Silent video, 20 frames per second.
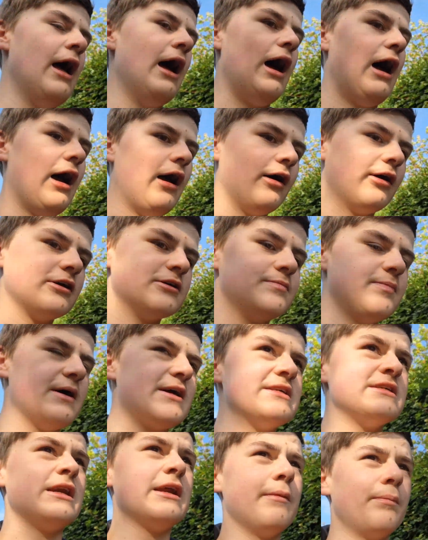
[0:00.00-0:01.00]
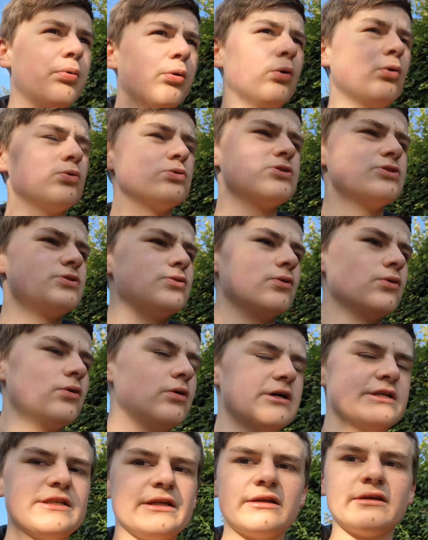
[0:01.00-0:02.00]
because basically Applause
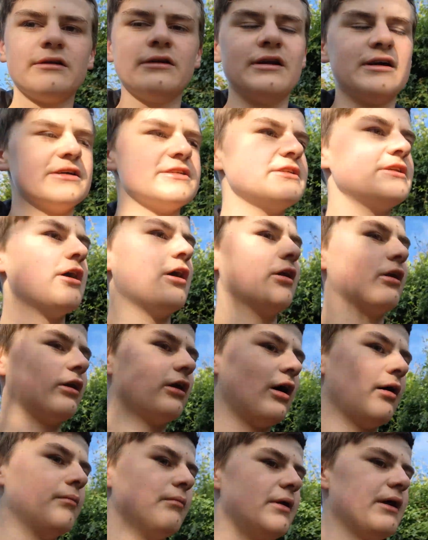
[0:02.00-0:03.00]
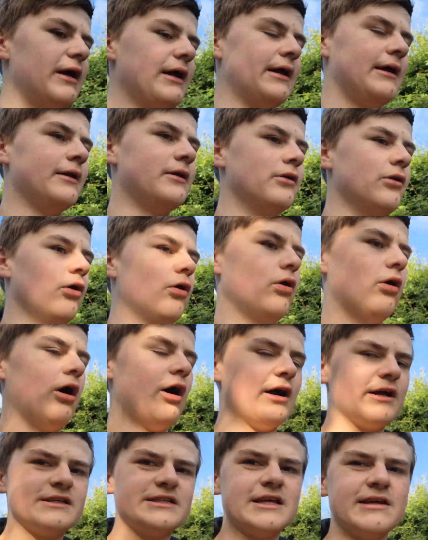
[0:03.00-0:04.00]
Store is an external company, not
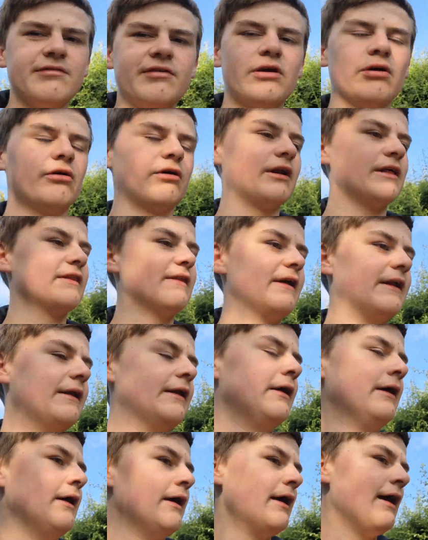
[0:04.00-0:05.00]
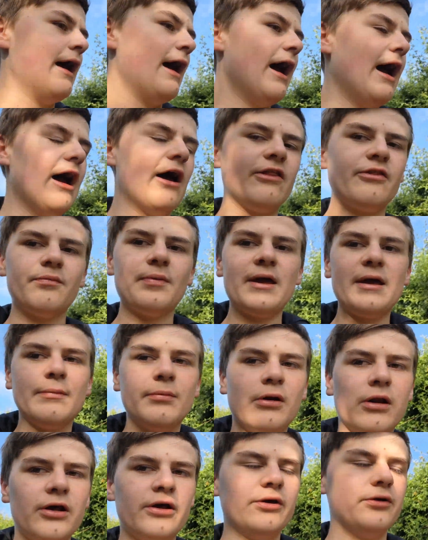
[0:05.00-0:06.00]
ITV or anything, the
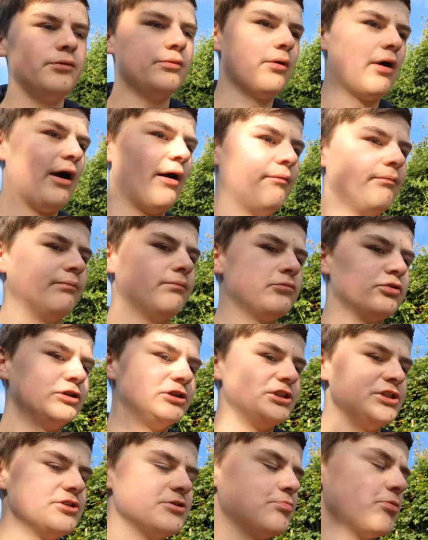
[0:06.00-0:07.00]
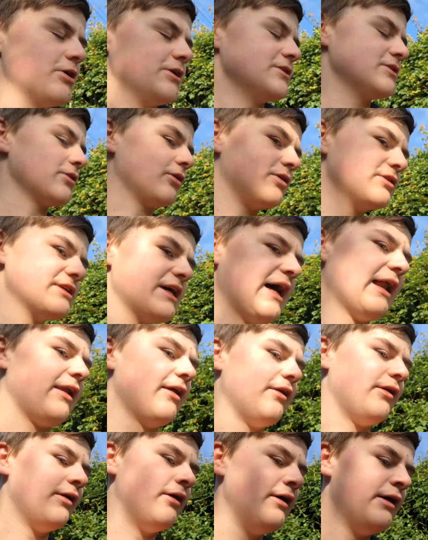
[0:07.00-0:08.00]
people who produce Britain's Got
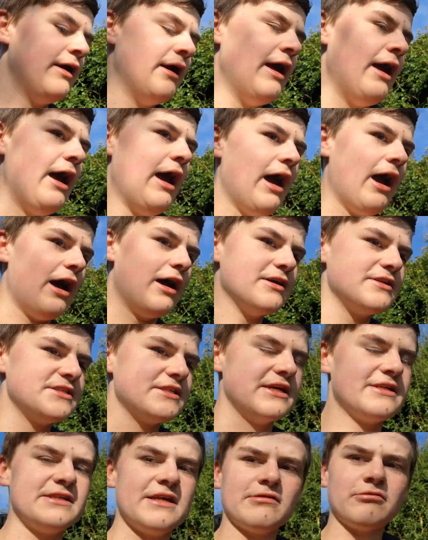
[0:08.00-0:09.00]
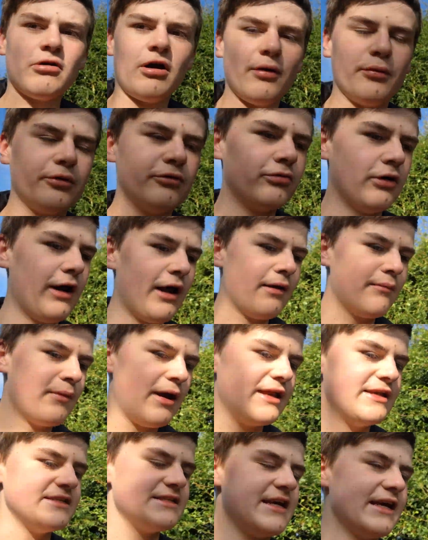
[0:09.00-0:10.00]
Talent. So they said, right, we've run out of
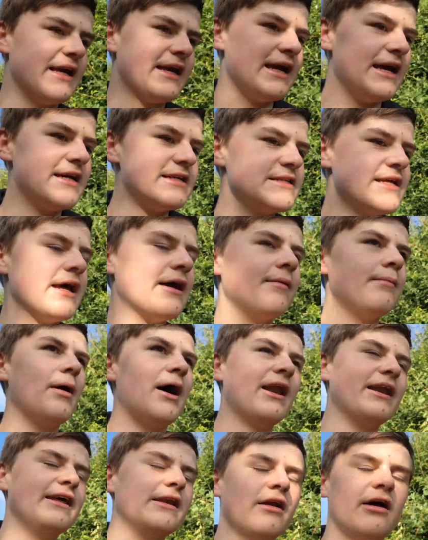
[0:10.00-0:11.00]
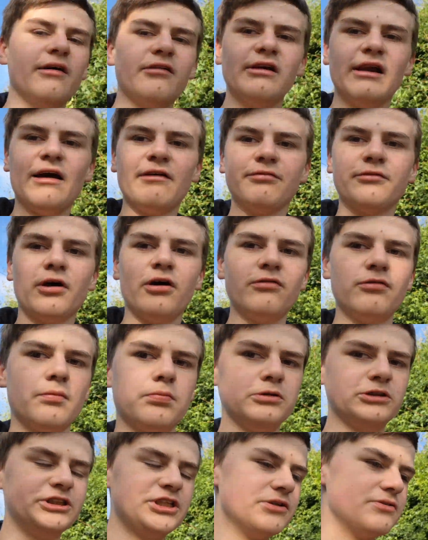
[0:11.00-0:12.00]
main tickets, but any like leftover
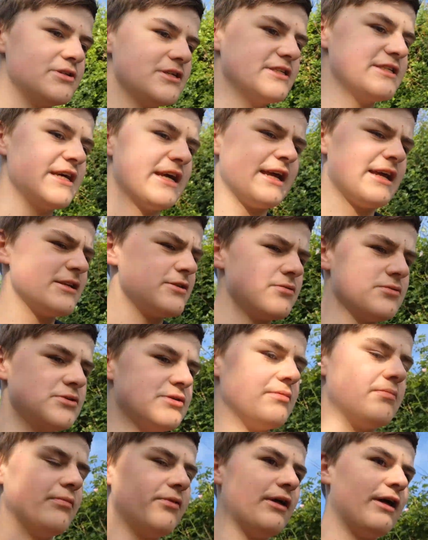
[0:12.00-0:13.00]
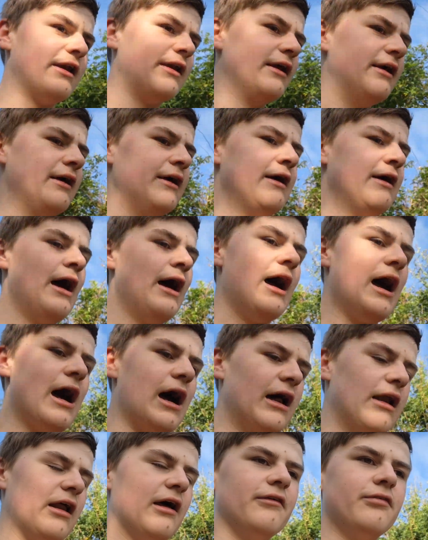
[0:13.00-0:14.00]
producer tickets or something,
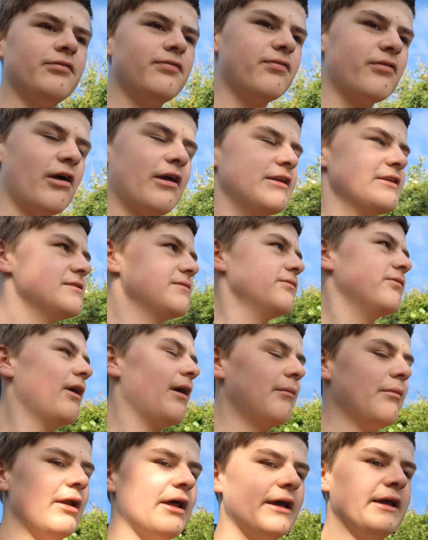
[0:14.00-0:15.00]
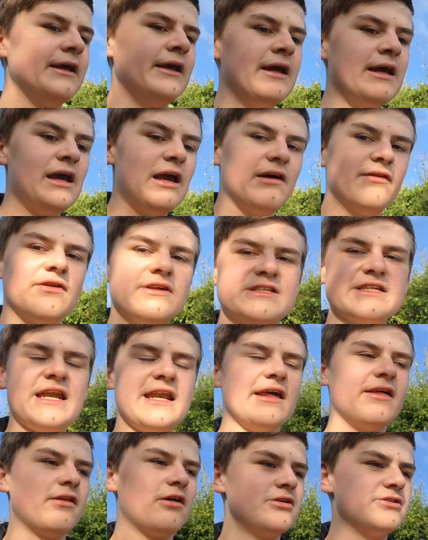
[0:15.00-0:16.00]
like friends and family, if there's
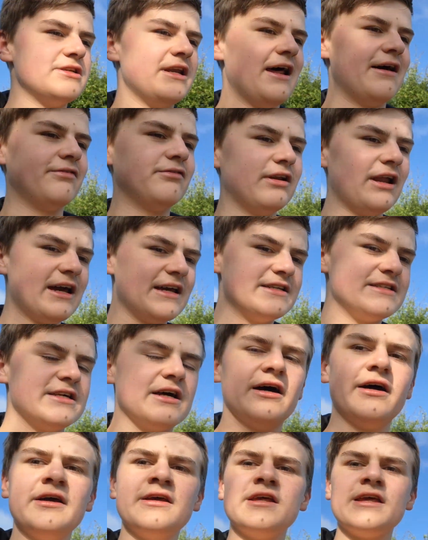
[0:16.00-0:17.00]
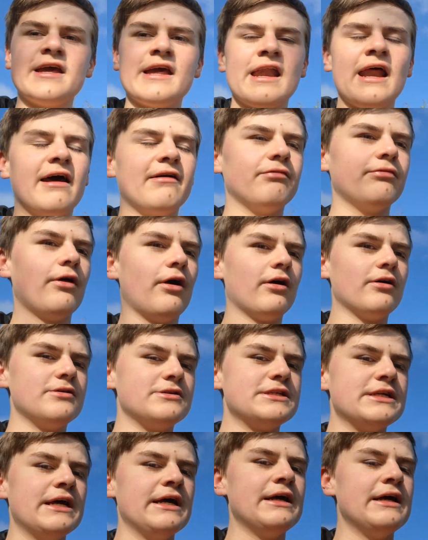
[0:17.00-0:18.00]
any of those left later, you can have
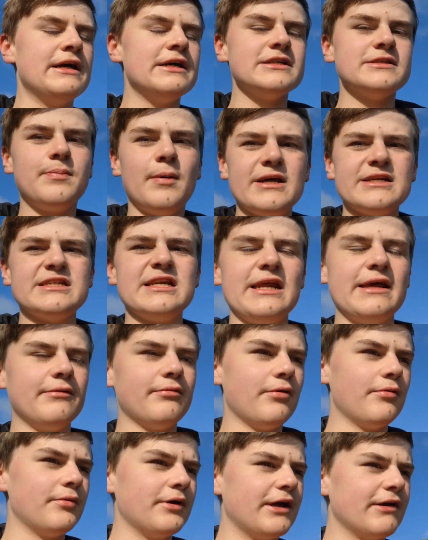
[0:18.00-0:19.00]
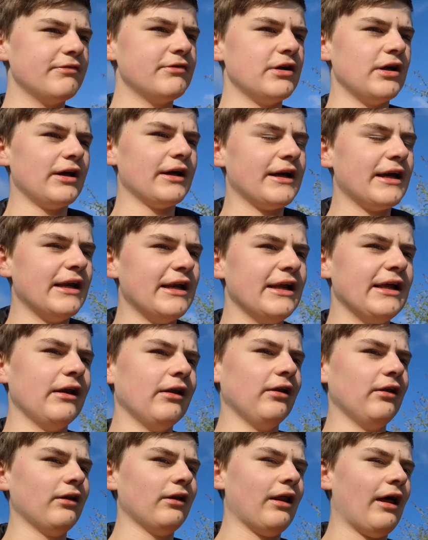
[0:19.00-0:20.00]
those. So basically we were given like a
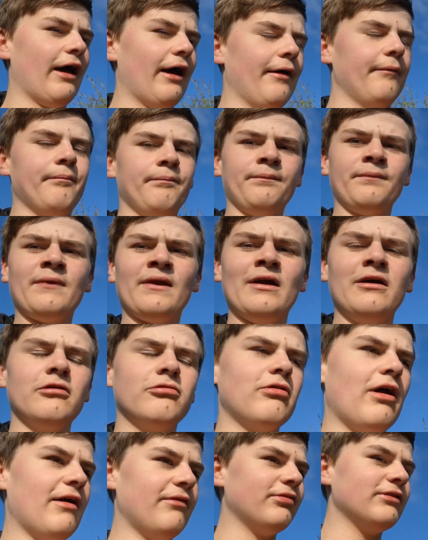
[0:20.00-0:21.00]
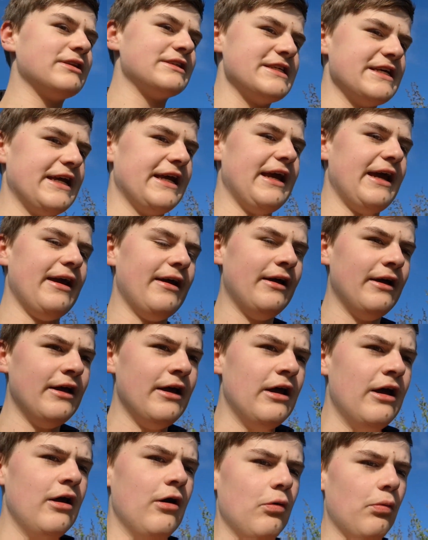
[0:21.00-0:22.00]
little raffle ticket.
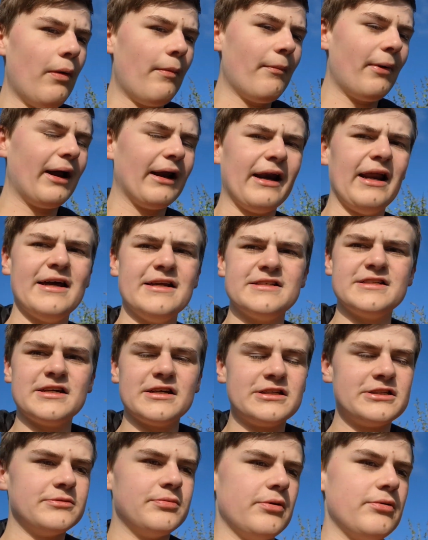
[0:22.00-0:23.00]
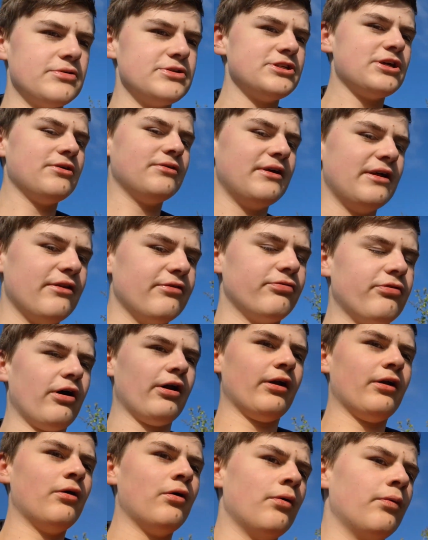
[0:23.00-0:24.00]
Went back later because we were so near the
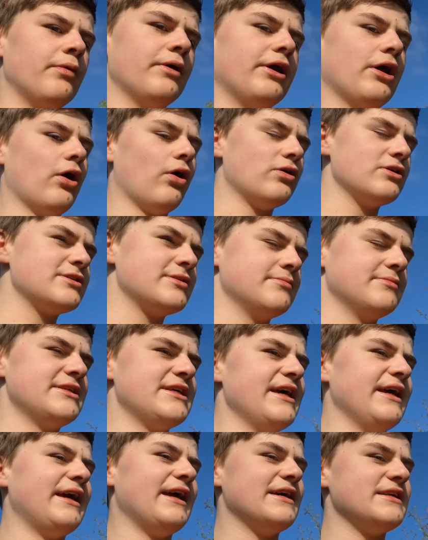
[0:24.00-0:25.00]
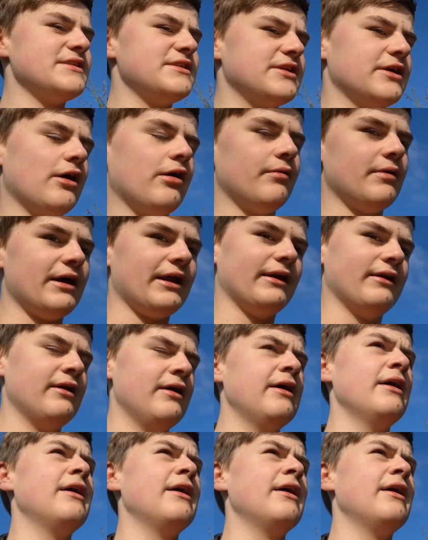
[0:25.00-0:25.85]
front, we got some tickets to go in.